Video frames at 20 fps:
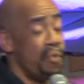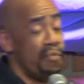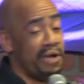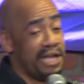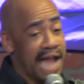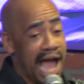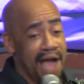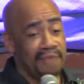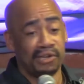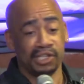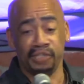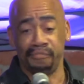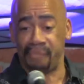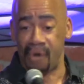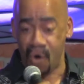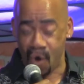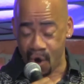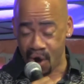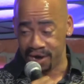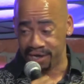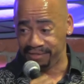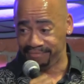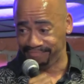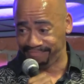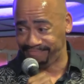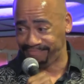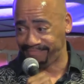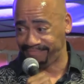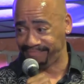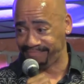When I was
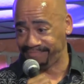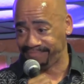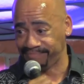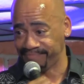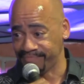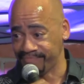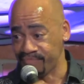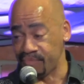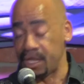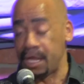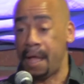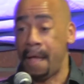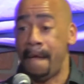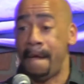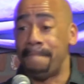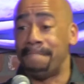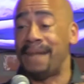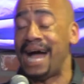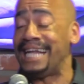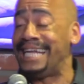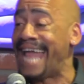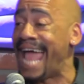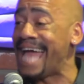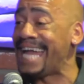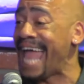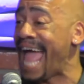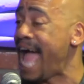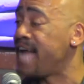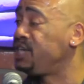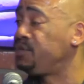born, my
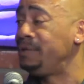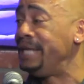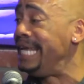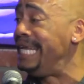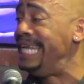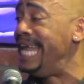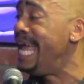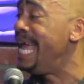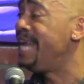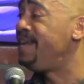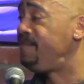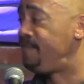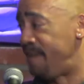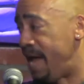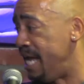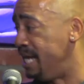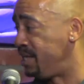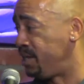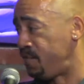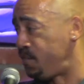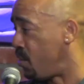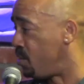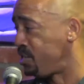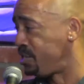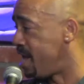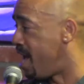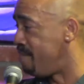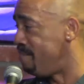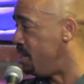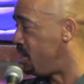dad actually did faint the
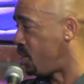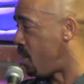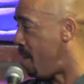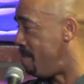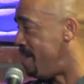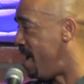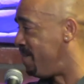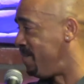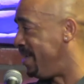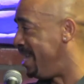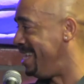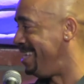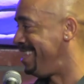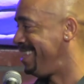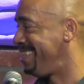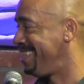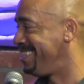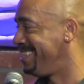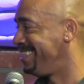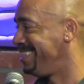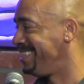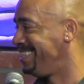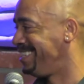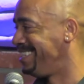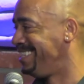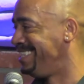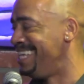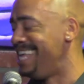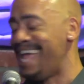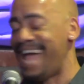first time he saw my face.
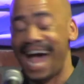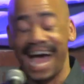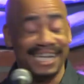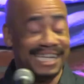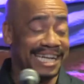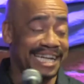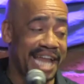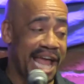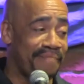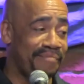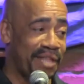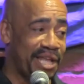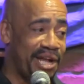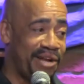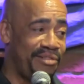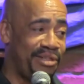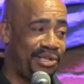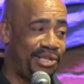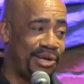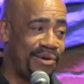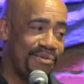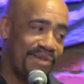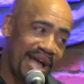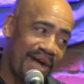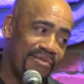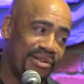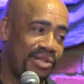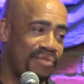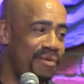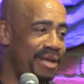I didn't have to hear the joke,
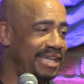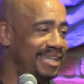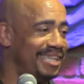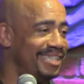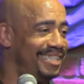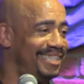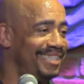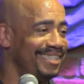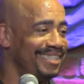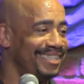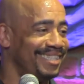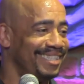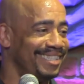I was a witness.